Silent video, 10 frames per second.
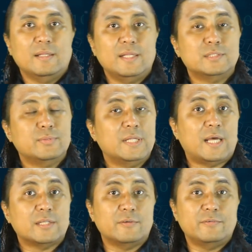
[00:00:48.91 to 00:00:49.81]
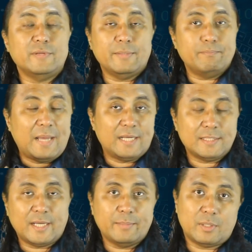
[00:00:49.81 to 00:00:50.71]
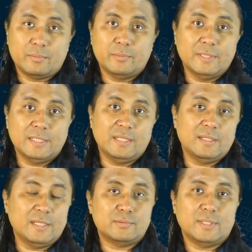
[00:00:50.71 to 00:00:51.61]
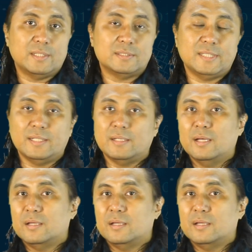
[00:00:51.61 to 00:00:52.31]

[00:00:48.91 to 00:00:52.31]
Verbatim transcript: things with a lot of impact and high probability, things where, say,